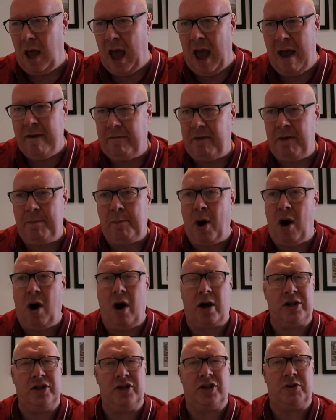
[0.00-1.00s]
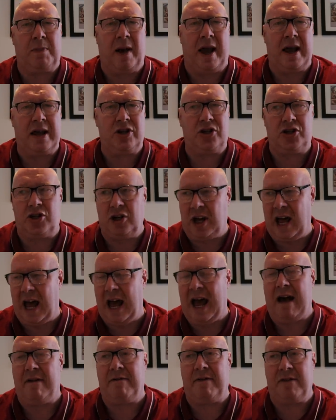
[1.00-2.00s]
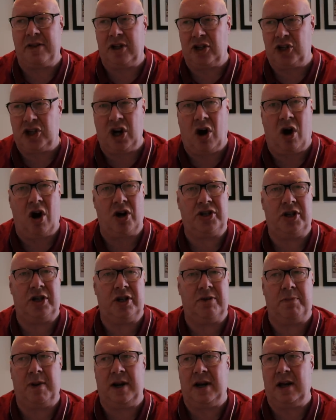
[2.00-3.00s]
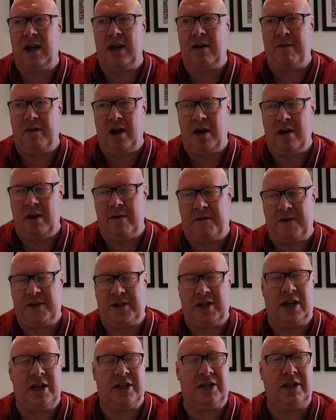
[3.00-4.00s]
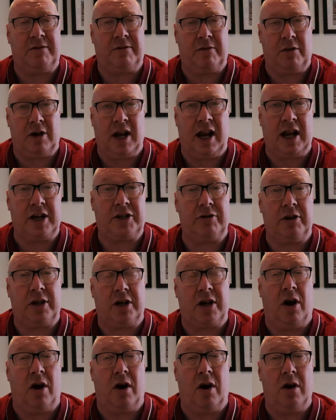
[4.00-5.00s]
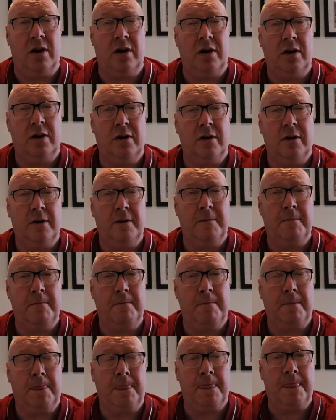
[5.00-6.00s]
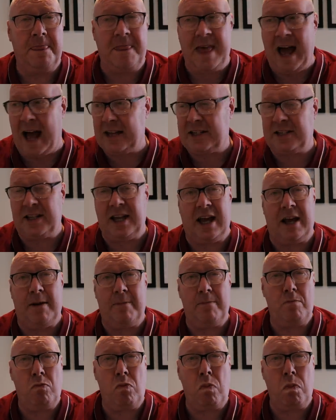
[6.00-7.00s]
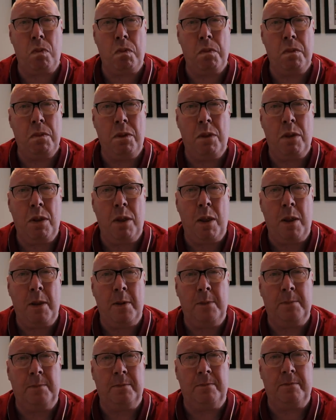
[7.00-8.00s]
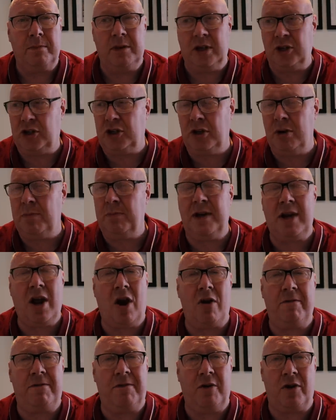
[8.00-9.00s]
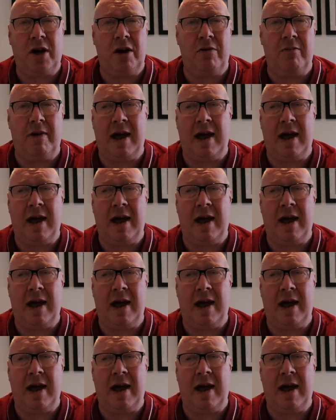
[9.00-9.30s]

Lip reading: every parking space should have the charging facility for an electric car. That's it. There shouldn't be no fucking